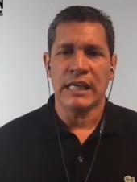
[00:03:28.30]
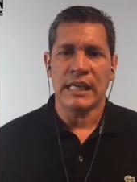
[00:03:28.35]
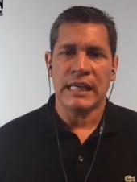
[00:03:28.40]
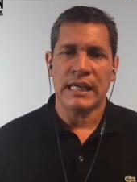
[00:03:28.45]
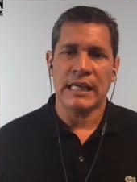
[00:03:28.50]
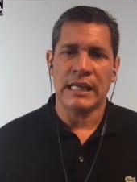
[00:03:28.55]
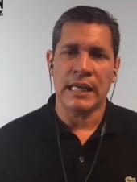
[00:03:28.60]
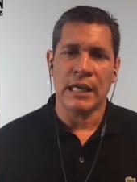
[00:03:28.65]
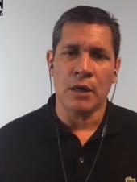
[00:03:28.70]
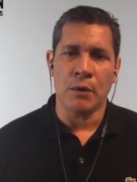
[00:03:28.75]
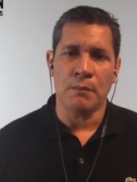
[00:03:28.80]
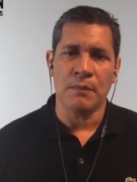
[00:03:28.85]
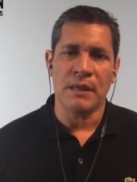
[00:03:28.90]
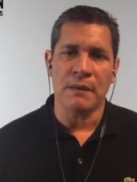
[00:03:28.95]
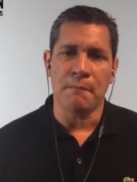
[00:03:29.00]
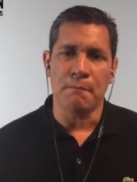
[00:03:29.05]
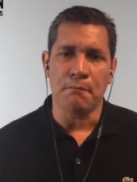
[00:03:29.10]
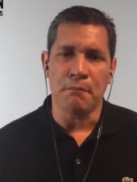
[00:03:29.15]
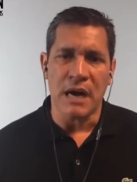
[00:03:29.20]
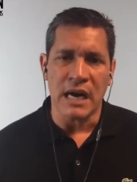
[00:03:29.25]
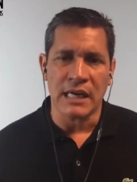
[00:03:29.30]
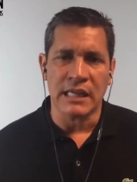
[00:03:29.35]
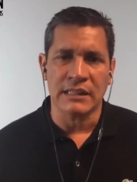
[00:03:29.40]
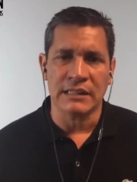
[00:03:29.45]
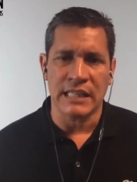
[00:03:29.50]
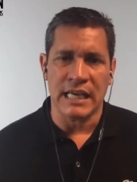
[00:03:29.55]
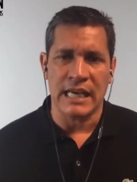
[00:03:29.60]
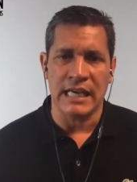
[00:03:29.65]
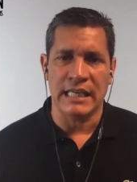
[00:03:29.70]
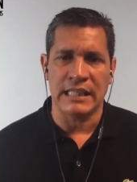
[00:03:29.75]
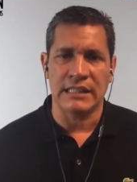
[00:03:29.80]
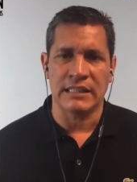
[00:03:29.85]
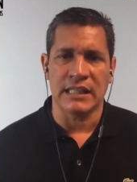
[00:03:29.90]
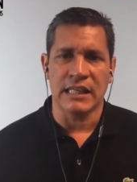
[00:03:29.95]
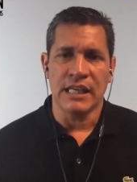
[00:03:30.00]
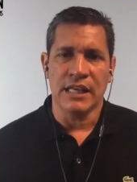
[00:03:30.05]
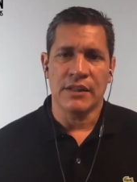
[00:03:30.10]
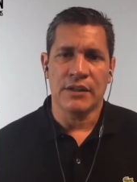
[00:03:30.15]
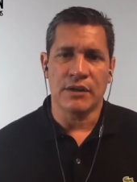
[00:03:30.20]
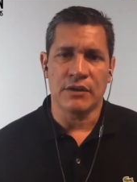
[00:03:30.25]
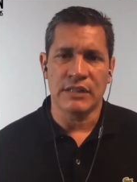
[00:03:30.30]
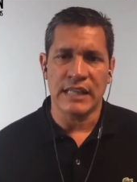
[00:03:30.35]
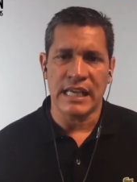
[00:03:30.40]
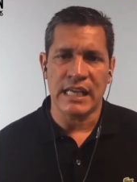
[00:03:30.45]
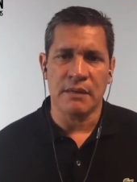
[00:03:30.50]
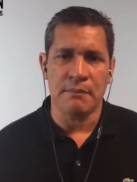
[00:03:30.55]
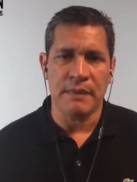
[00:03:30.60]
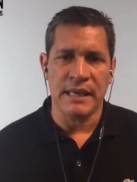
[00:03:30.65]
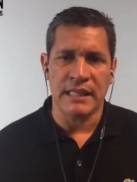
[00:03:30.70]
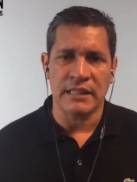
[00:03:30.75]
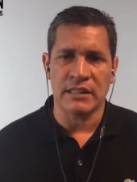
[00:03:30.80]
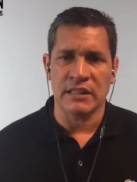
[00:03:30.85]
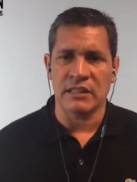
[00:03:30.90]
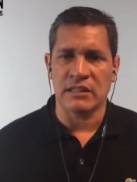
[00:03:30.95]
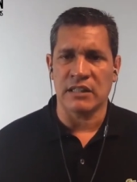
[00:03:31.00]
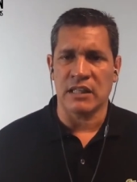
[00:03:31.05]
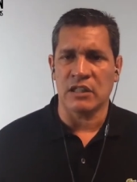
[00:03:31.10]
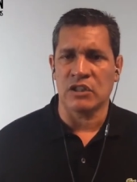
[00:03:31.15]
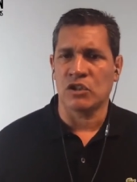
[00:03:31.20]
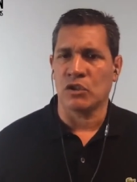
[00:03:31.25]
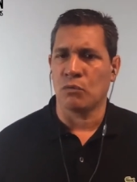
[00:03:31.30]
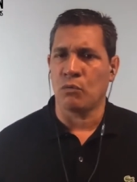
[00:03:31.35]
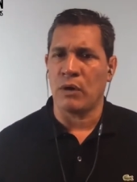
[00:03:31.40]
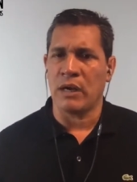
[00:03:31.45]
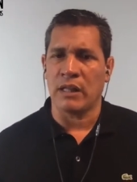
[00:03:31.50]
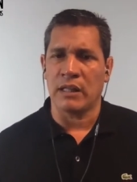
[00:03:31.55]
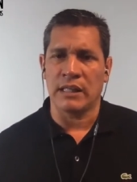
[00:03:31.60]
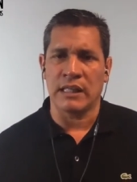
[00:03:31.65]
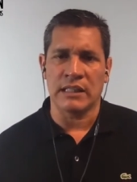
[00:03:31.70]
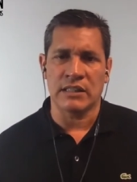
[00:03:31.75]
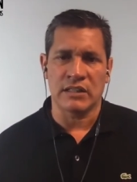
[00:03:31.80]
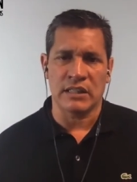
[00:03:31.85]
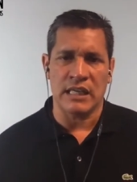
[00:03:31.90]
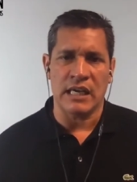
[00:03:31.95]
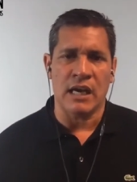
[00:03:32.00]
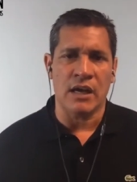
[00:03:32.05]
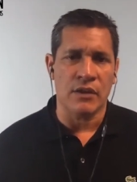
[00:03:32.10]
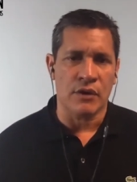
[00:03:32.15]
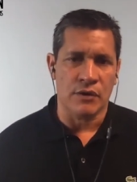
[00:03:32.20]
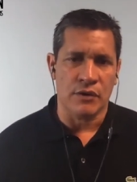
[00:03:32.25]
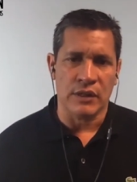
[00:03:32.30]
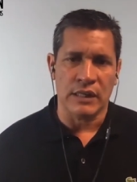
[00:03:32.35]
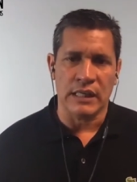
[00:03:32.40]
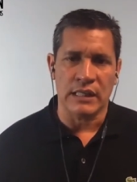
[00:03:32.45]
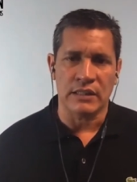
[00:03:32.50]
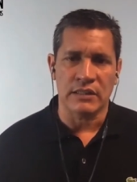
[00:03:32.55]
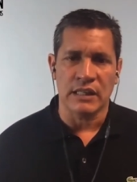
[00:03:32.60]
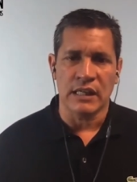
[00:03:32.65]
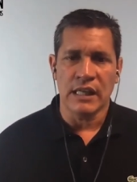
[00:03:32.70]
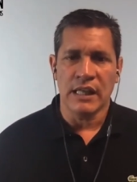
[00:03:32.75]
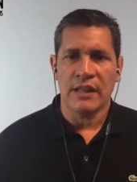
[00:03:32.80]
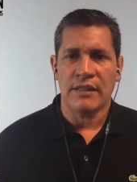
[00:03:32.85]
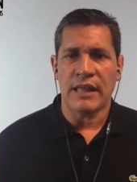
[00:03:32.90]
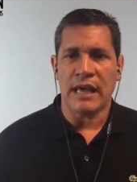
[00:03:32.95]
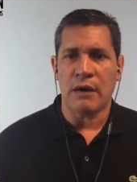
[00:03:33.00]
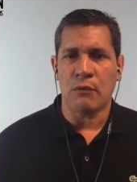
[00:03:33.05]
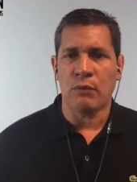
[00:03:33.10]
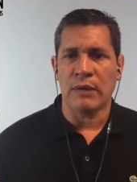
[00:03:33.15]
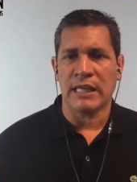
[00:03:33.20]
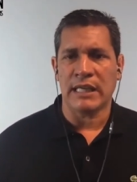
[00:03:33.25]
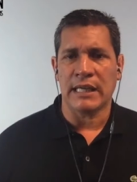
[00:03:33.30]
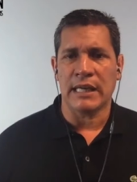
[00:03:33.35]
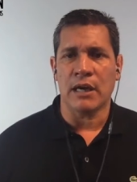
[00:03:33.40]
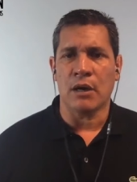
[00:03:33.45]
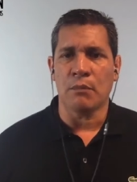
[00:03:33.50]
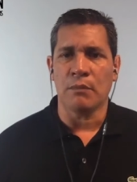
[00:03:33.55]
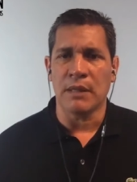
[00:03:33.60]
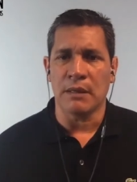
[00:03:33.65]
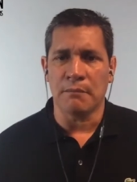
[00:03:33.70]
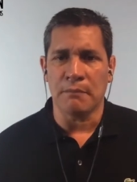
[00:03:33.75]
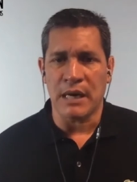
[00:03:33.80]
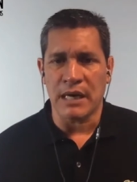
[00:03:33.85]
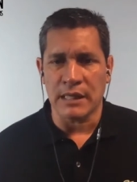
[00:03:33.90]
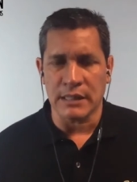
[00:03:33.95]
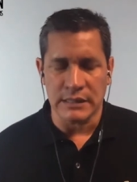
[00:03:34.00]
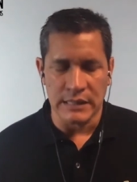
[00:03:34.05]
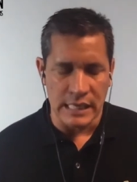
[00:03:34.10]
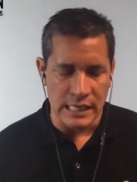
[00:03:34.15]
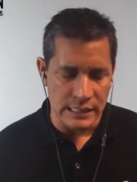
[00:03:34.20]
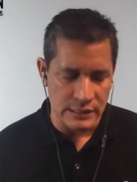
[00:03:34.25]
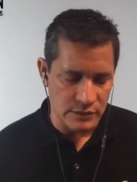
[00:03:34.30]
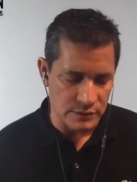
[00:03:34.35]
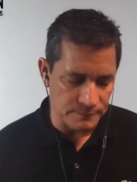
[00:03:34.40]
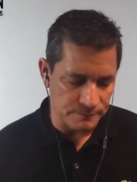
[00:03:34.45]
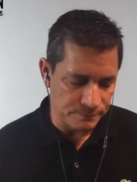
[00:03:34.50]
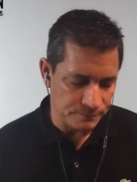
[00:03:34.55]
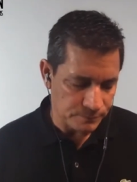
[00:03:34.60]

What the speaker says: and help them monetize their databases as well as other things that we can help them monetize.